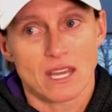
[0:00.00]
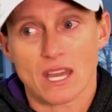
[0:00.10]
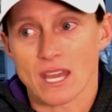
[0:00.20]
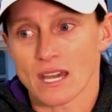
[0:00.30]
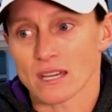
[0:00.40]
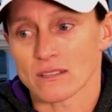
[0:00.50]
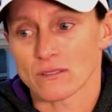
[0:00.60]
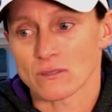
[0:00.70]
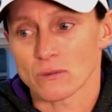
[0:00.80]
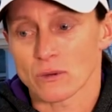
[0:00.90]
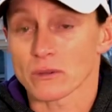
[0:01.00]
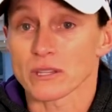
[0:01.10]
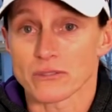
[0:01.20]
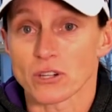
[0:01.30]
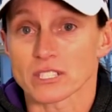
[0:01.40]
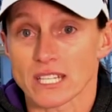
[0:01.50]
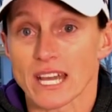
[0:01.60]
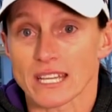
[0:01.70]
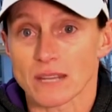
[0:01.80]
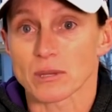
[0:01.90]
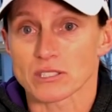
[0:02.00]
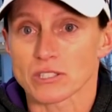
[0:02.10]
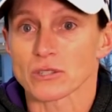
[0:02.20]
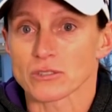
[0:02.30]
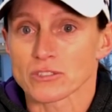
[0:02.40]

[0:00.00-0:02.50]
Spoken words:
and we're really focused on academics too.